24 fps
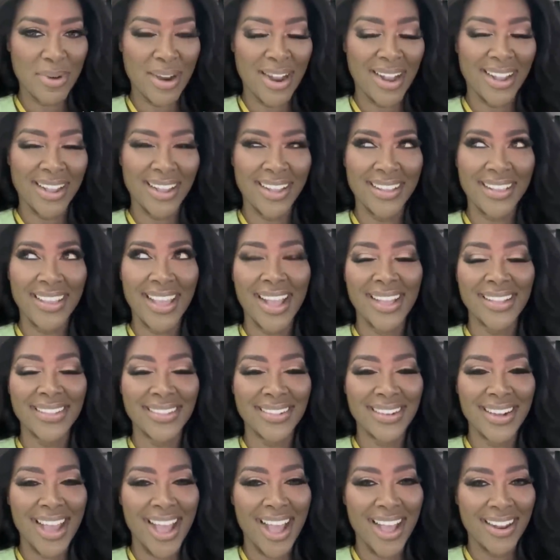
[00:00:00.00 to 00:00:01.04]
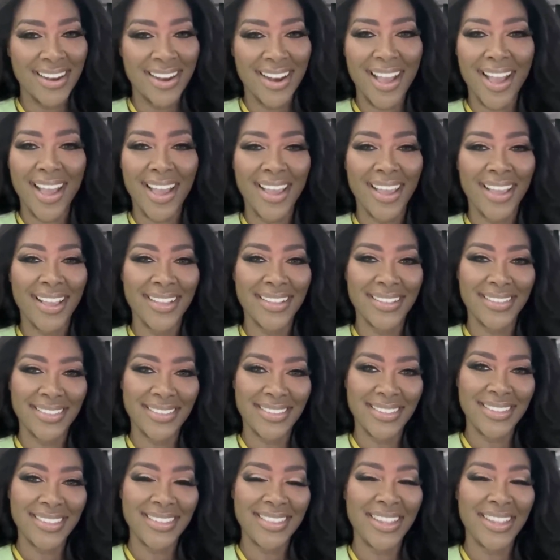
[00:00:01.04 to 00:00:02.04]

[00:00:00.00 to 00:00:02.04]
bracket. That's not nice.